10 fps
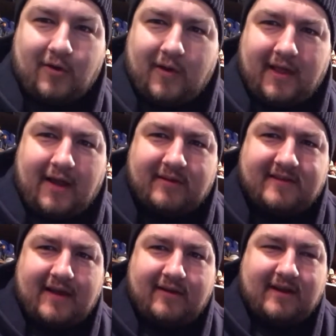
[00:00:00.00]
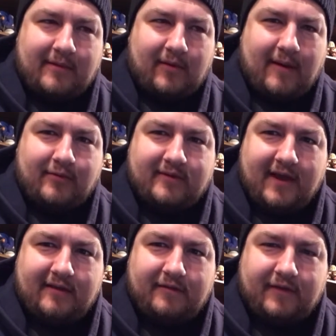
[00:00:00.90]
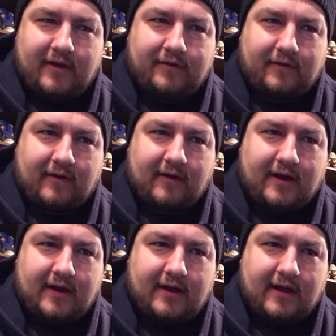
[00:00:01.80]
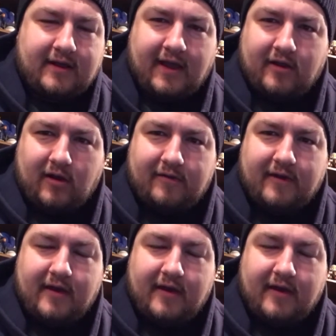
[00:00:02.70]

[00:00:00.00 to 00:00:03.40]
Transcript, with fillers: that I would say every time the Rams would take the field for a kickoff,